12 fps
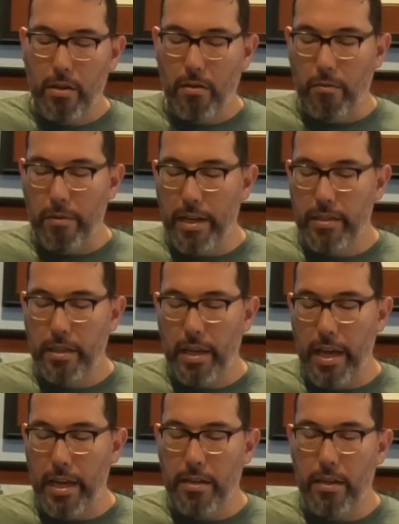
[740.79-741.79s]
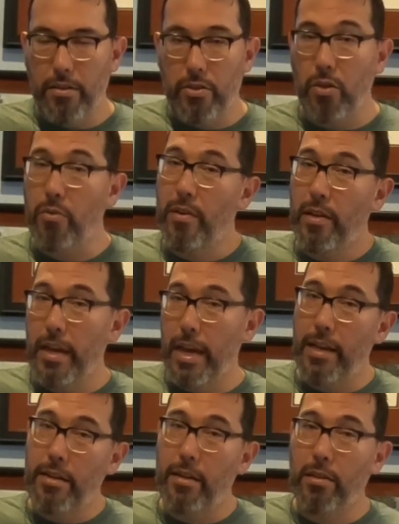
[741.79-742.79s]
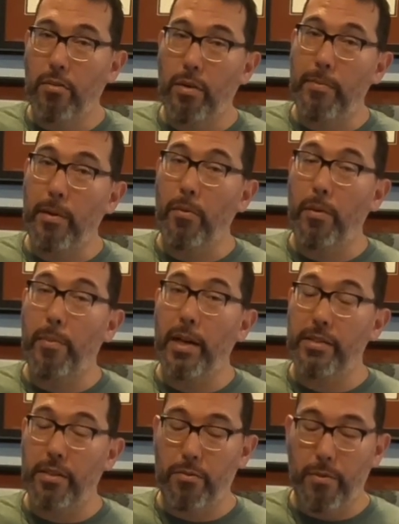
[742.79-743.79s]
Rest, and 2, and 3, but with buzzes.